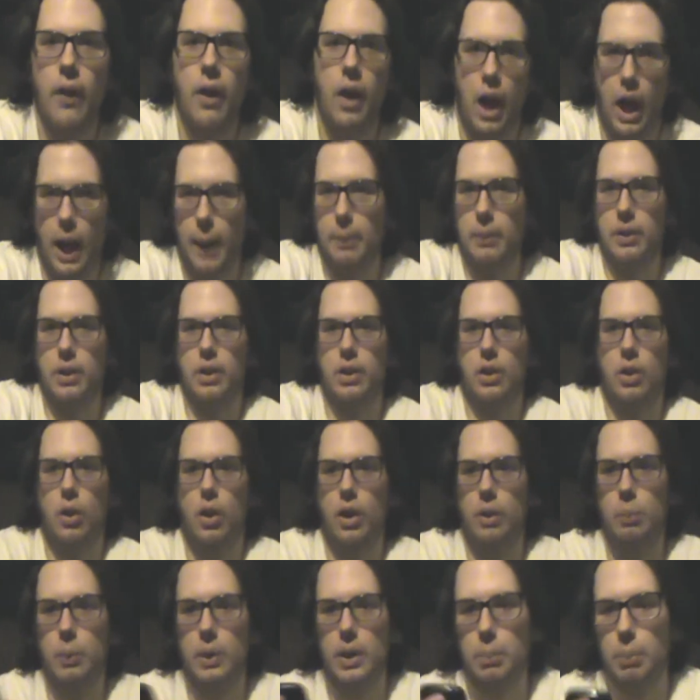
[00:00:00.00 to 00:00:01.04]
I'm going to go
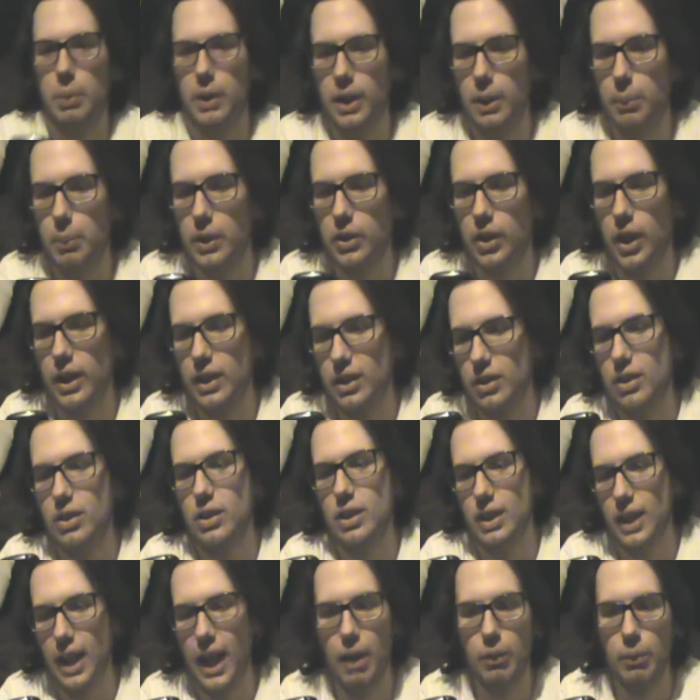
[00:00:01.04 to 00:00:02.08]
on Wikipedia because I
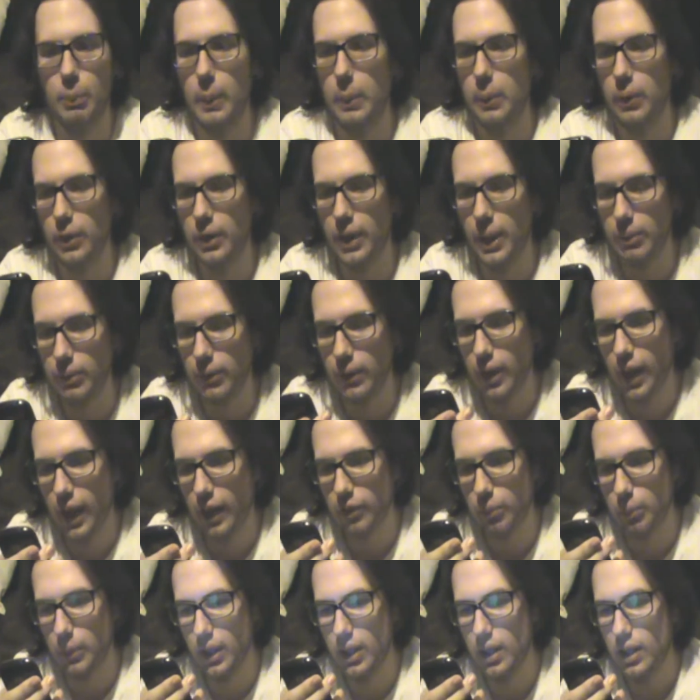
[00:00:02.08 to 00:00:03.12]
can't remember their names for the
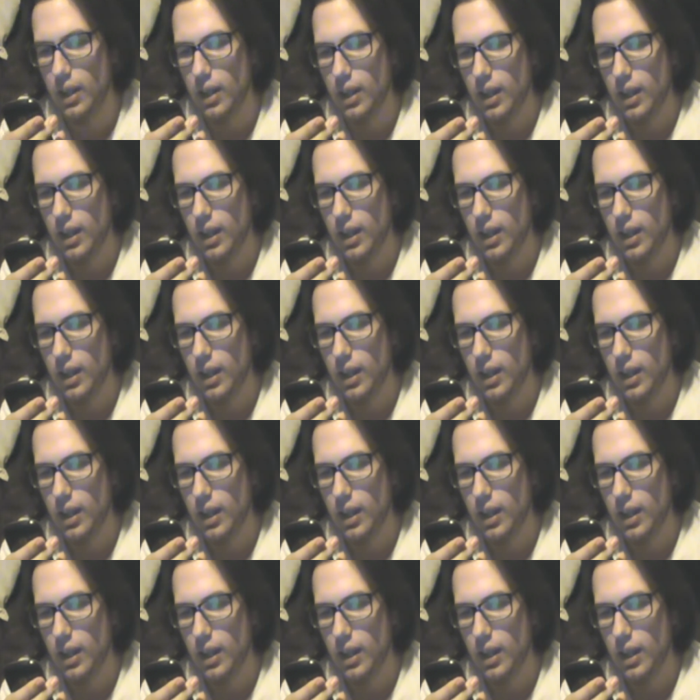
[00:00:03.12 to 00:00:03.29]
life of me.